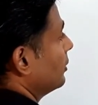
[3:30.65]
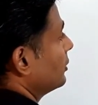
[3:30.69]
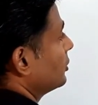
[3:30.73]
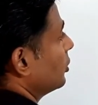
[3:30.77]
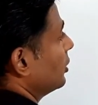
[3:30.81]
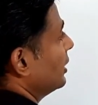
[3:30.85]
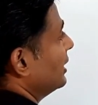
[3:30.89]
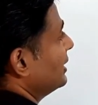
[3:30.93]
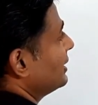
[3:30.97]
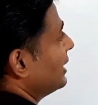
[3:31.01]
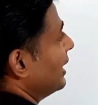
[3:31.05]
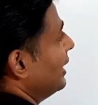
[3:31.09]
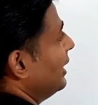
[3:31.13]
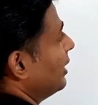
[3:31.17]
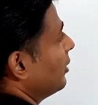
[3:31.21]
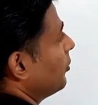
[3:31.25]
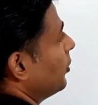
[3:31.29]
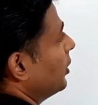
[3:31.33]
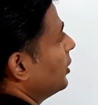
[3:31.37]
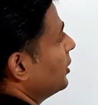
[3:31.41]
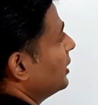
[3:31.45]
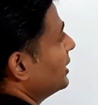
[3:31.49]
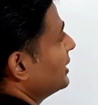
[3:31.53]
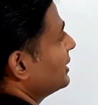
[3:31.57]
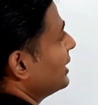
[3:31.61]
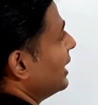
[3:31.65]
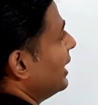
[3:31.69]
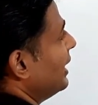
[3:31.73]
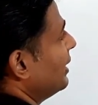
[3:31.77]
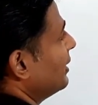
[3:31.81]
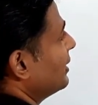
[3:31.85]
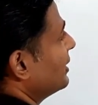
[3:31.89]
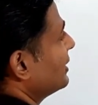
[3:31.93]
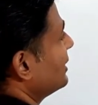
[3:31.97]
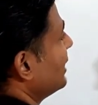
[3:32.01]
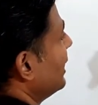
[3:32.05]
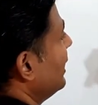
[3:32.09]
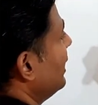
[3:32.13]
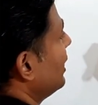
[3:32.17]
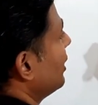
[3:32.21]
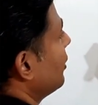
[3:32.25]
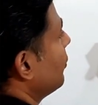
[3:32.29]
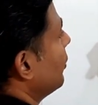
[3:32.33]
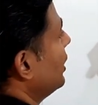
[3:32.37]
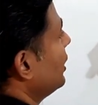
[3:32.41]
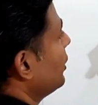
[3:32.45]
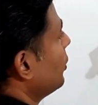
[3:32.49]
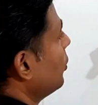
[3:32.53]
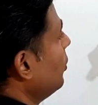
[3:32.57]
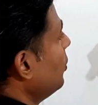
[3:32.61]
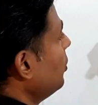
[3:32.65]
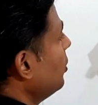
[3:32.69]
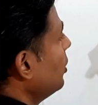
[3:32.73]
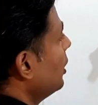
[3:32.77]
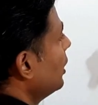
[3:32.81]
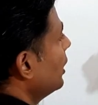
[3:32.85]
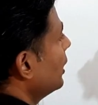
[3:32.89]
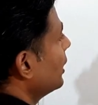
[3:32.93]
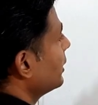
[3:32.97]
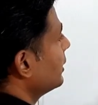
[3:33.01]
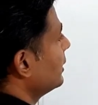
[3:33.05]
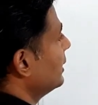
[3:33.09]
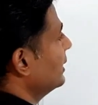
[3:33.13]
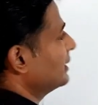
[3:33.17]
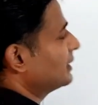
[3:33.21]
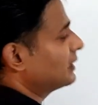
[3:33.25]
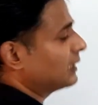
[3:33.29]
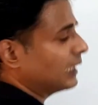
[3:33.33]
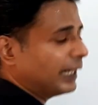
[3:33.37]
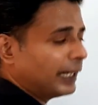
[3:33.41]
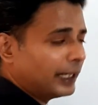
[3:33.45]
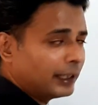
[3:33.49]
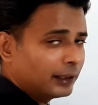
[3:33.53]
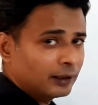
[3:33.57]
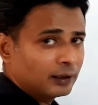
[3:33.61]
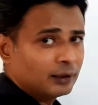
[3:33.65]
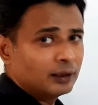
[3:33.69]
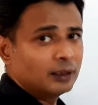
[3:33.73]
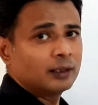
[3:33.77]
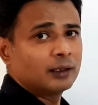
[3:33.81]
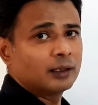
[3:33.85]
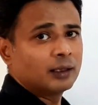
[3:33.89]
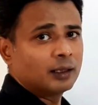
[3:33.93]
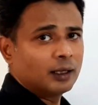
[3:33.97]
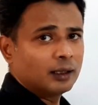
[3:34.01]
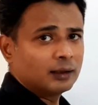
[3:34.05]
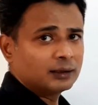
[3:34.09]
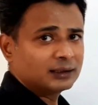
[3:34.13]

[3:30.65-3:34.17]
So this side equal to this side equal to this side.